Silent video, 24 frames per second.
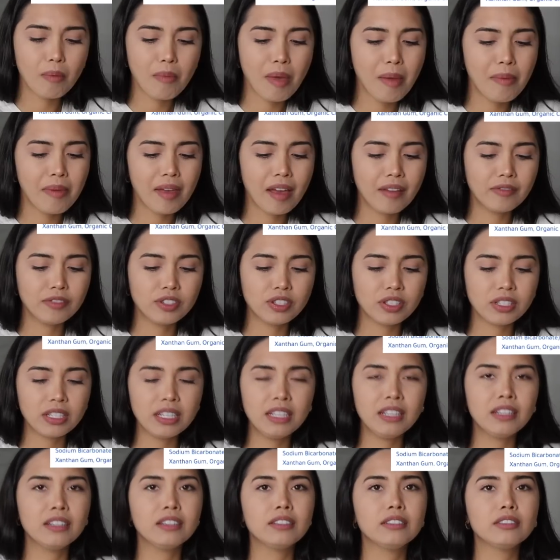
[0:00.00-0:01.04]
Maybe I've just
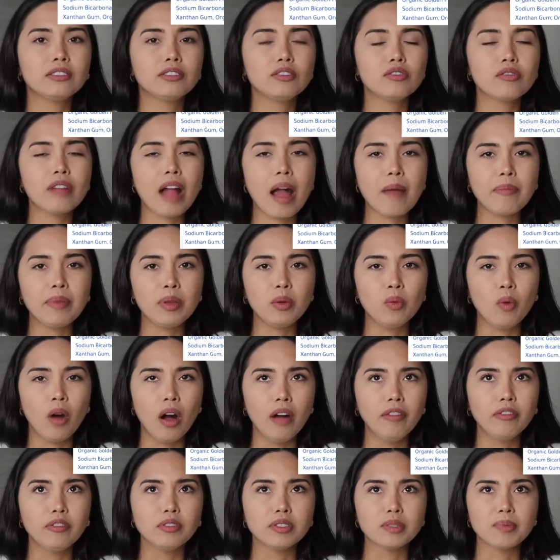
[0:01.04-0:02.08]
eaten crappy
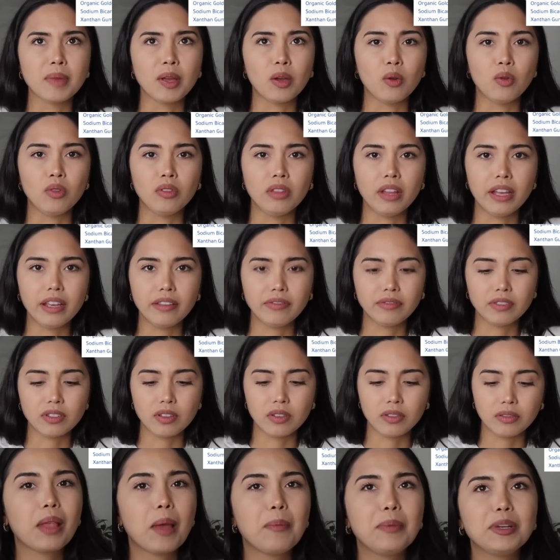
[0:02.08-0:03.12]
waffles my whole life,
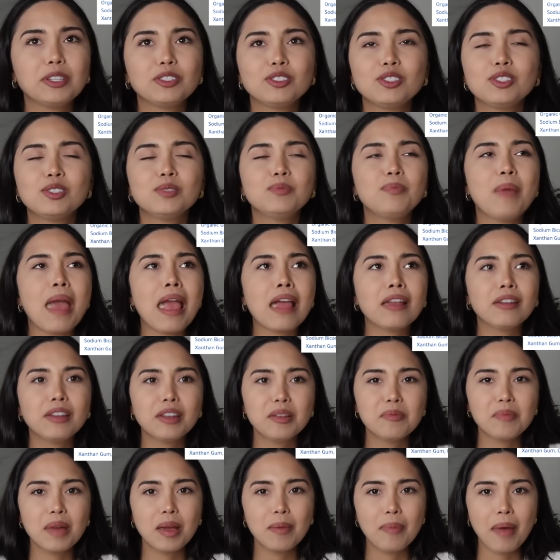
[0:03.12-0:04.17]
so I'm
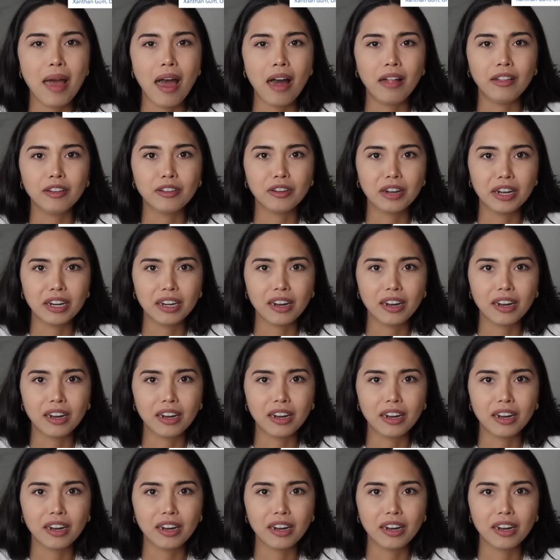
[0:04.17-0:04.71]
expanding my palate right